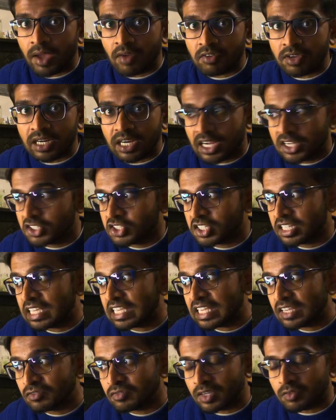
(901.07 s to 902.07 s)
I'm having lunch in
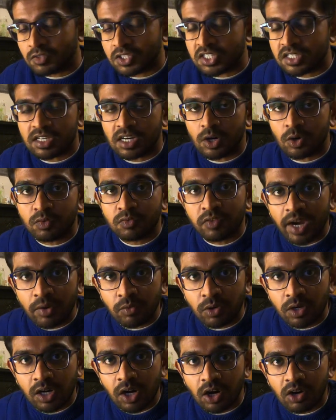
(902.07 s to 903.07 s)
the evening, which is around
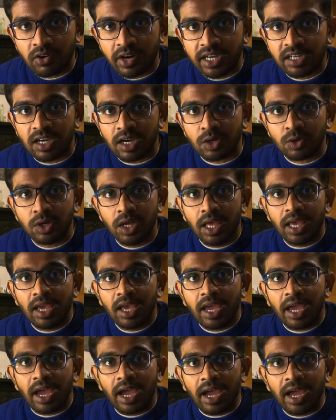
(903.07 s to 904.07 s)
5 o'clock right now.
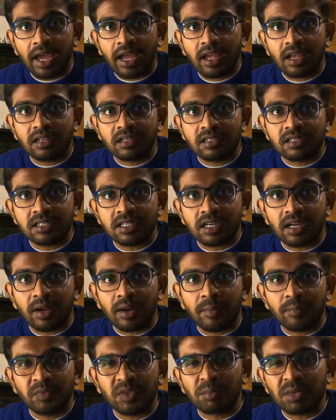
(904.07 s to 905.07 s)
And
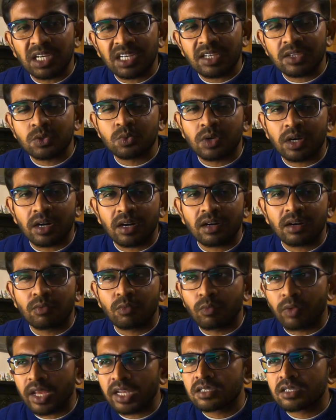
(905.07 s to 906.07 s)
the meetings
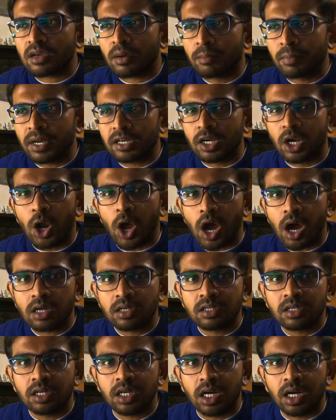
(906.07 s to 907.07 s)
went a bit
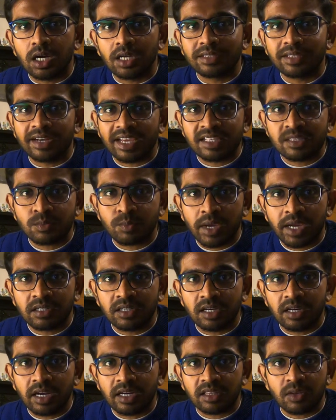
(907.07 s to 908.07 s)
long than
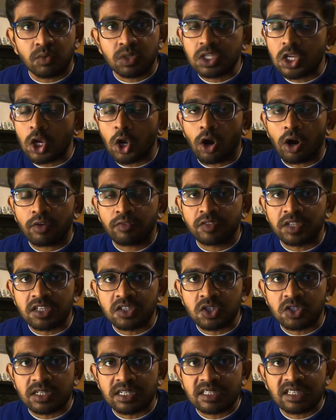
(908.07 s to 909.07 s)
expected, and there was a lot of
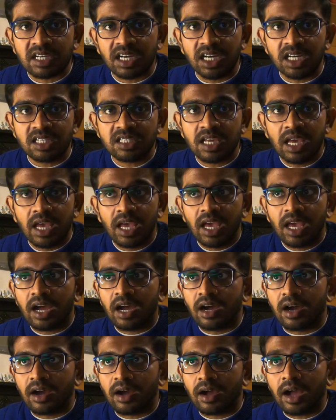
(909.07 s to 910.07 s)
things to discuss.
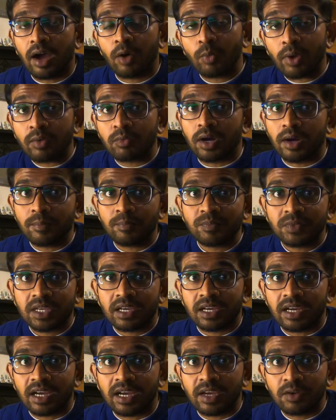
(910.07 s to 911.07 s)
However,
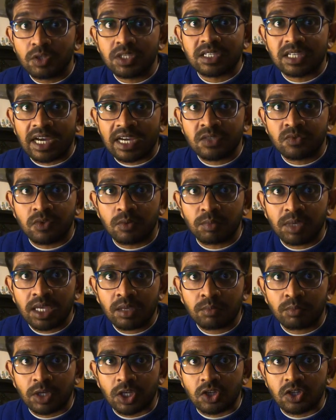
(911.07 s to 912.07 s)
it was nice for
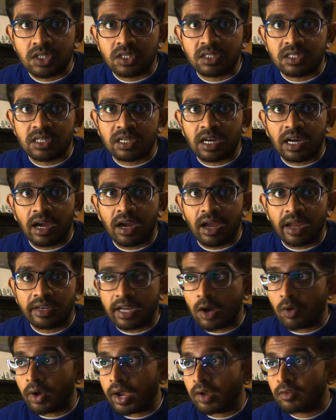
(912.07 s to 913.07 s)
me because
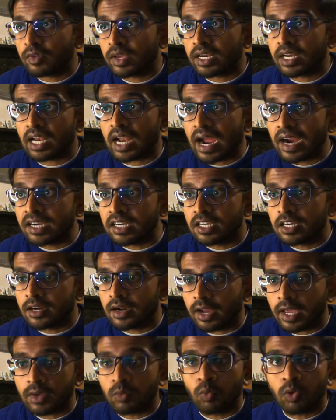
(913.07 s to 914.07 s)
now I have an idea
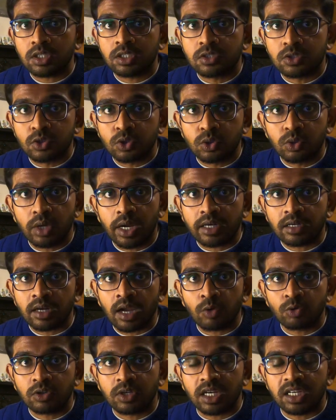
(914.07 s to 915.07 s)
on like what to do and
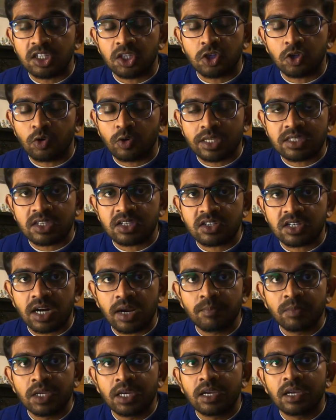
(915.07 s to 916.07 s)
how to continue,
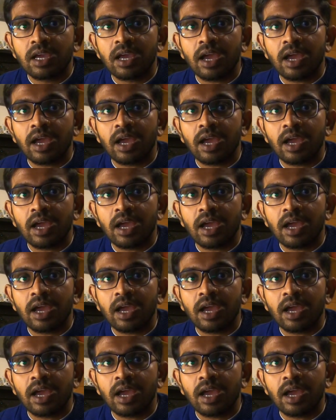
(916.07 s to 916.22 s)
etc.